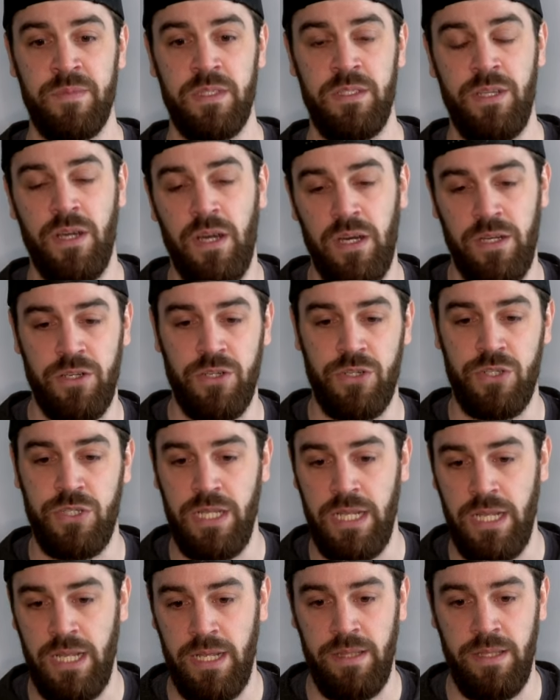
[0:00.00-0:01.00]
to
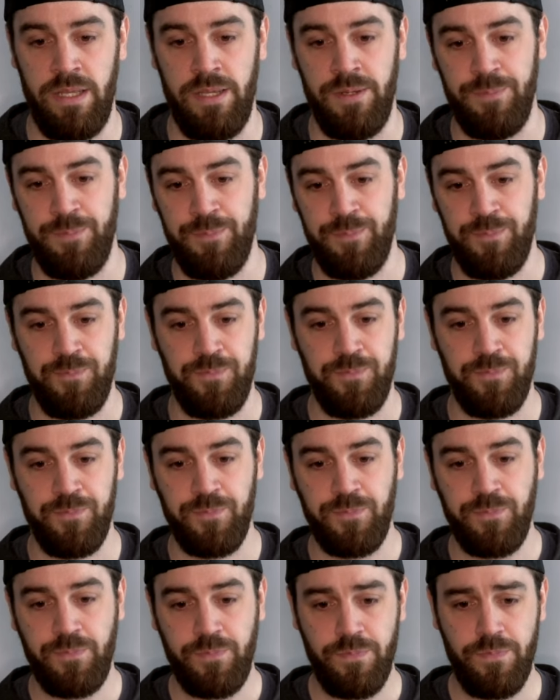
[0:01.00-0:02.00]
understand that
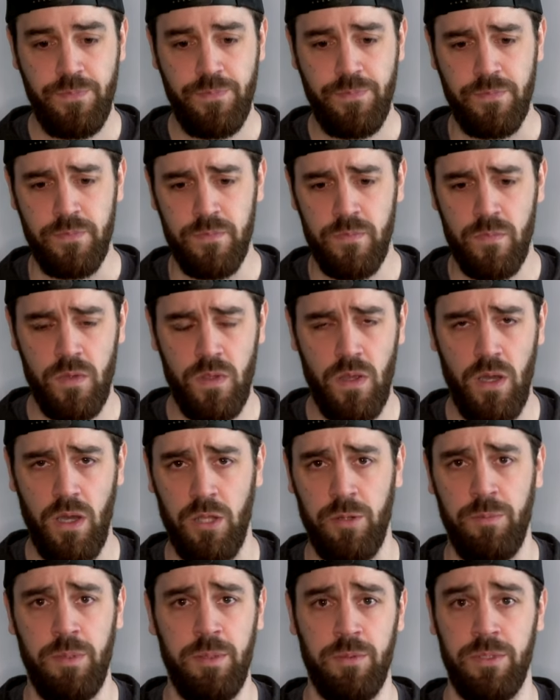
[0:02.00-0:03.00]

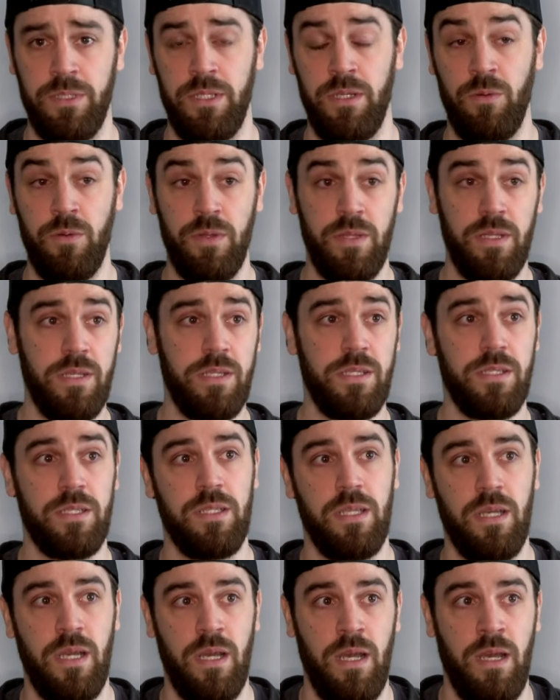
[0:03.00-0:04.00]
other people deal with
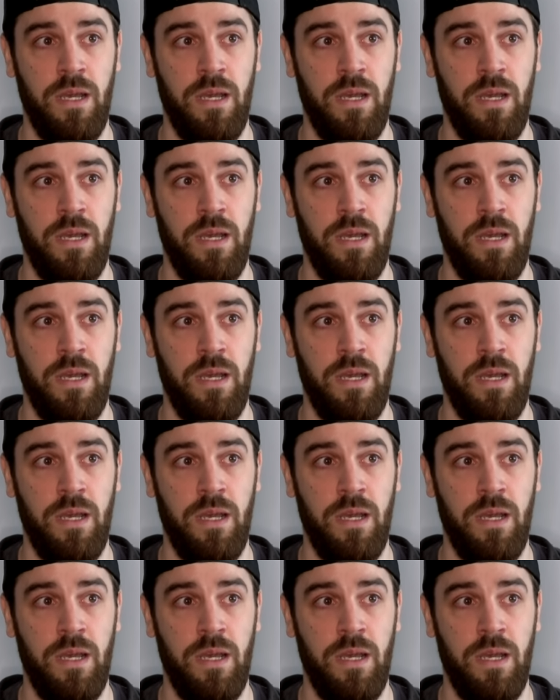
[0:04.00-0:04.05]
this.